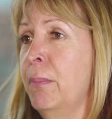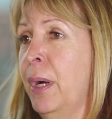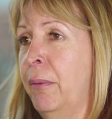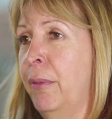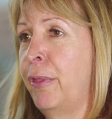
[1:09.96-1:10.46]

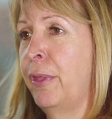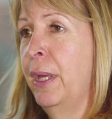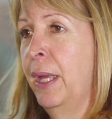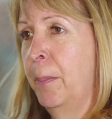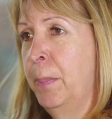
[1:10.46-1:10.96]
month,
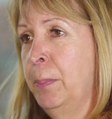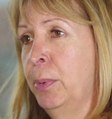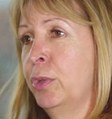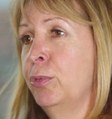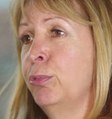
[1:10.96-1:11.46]

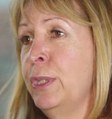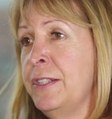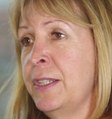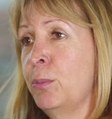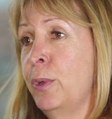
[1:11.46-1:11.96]
people can
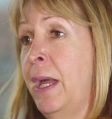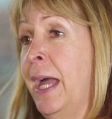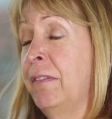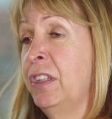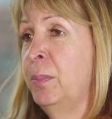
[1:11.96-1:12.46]
read it
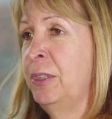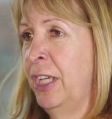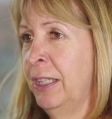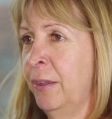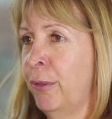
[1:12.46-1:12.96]
without having to be
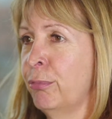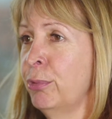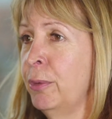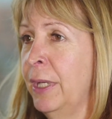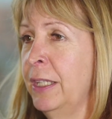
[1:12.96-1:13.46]
taken
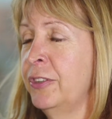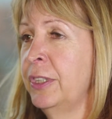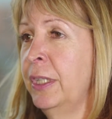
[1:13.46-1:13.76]
through it.